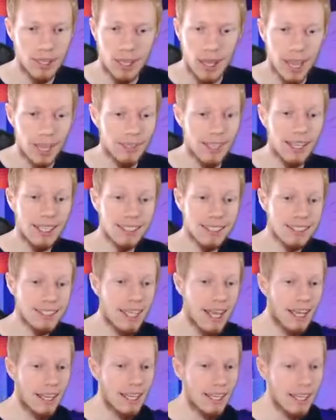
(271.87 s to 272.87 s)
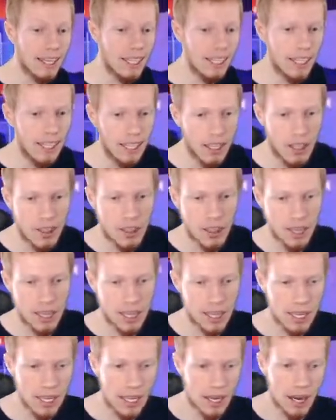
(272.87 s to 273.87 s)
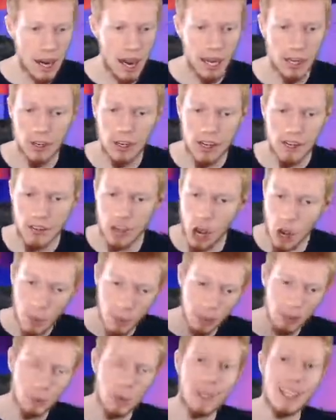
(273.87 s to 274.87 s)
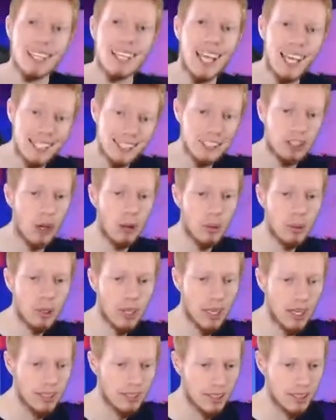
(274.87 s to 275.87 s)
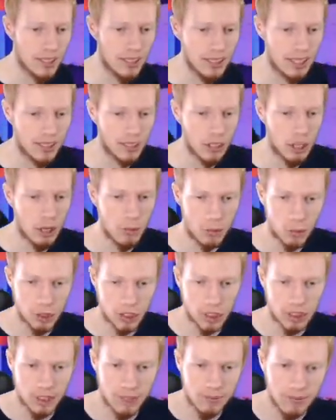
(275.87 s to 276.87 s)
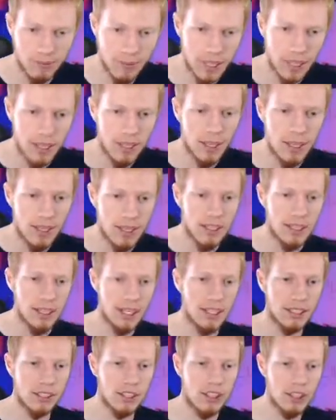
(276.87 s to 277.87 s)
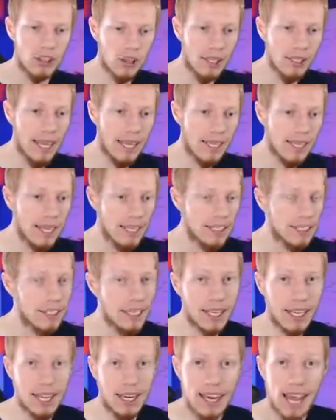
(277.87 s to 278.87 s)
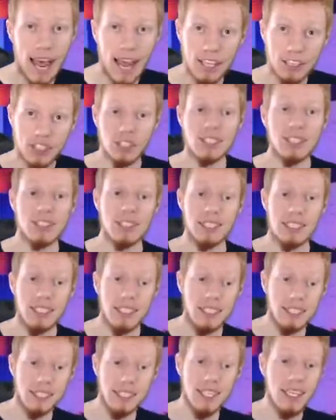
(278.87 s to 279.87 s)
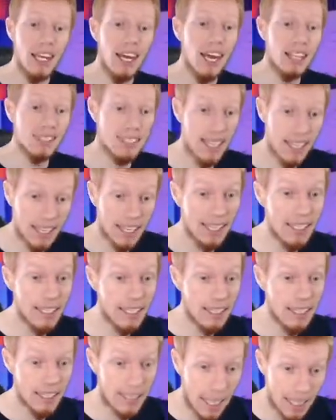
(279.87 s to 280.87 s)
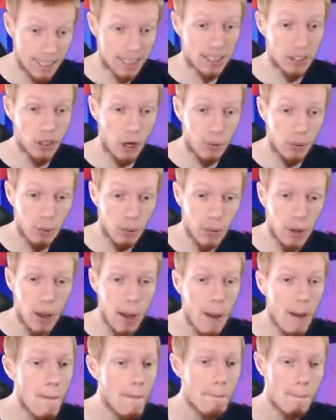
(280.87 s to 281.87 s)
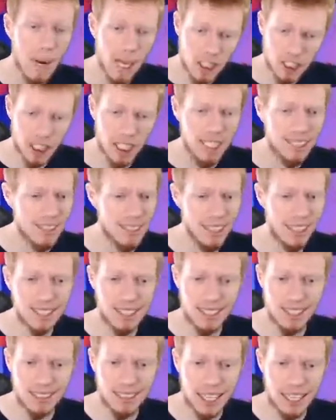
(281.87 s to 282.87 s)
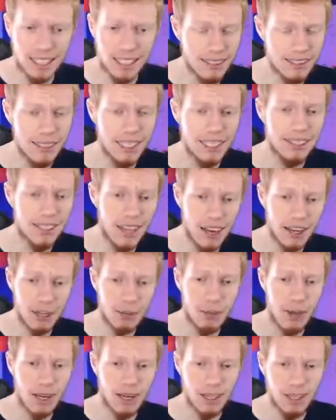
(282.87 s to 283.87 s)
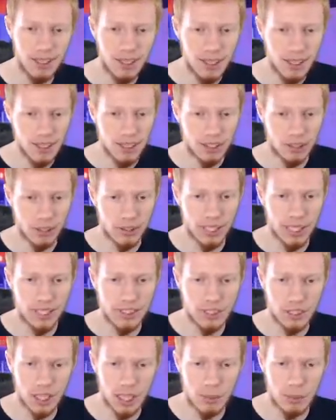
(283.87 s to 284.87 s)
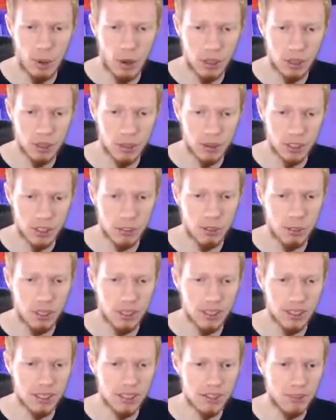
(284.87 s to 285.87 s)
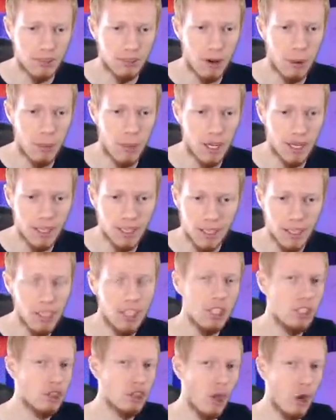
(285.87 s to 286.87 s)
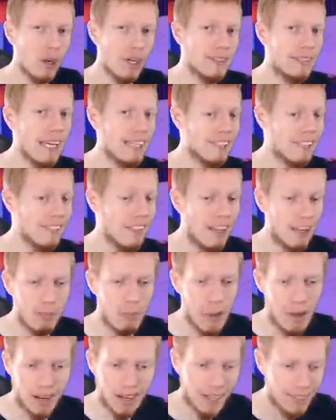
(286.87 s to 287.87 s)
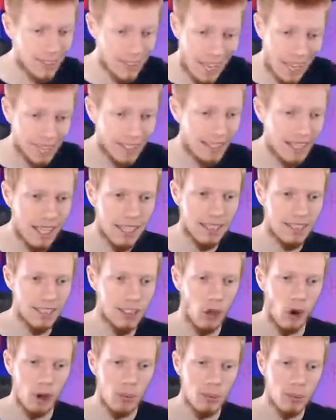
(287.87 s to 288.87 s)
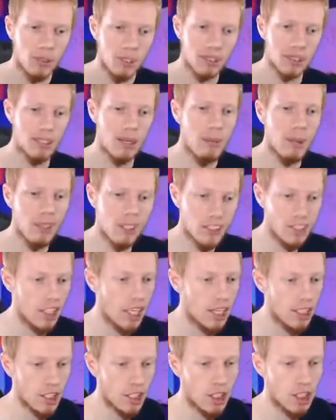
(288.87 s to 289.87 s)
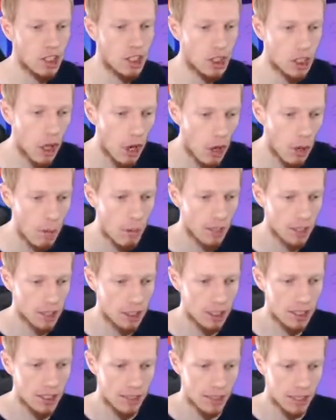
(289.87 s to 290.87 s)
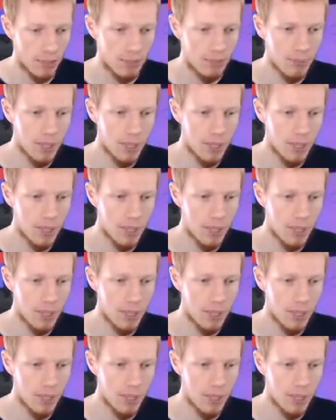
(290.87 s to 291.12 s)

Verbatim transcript: And that is attacking the... I don't even know, but it's one of the Galaxy Opal cards. I think that's the Kevin Washington. Yeah, so in that case, yet again, as you can see, attacking the Galaxy Opal, much easier than attacking the Dark Matter. So there's your, like, personal experience from me. Don't attack the Dark Matter. Attack the Galaxy Opals. It's going to make this challenge so much easier.